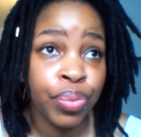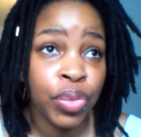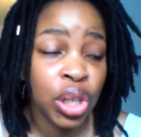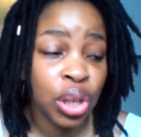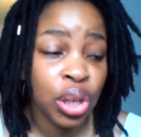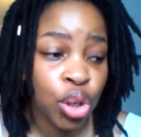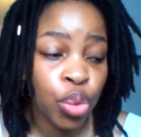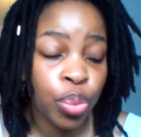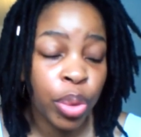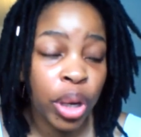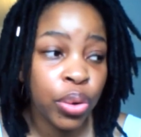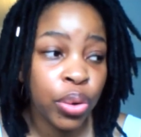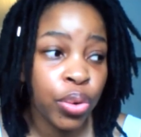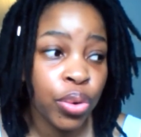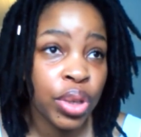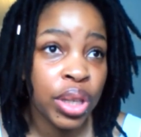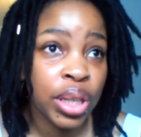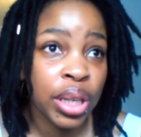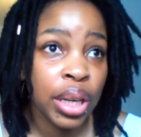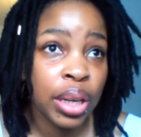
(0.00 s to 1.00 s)
gentleman
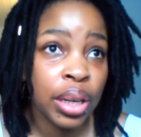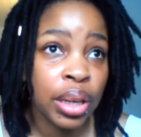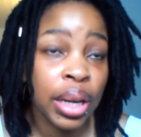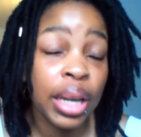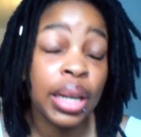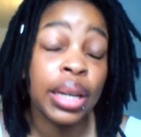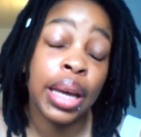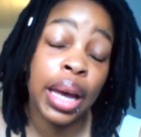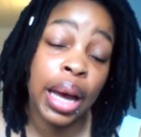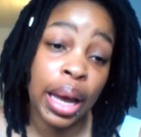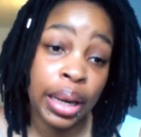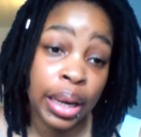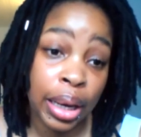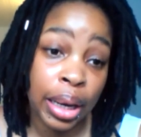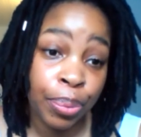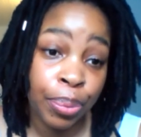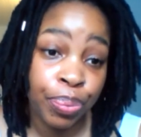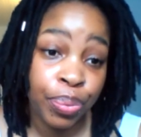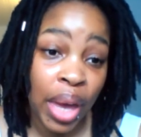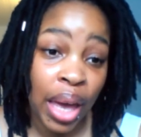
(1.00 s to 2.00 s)
who's in, in, Ghana,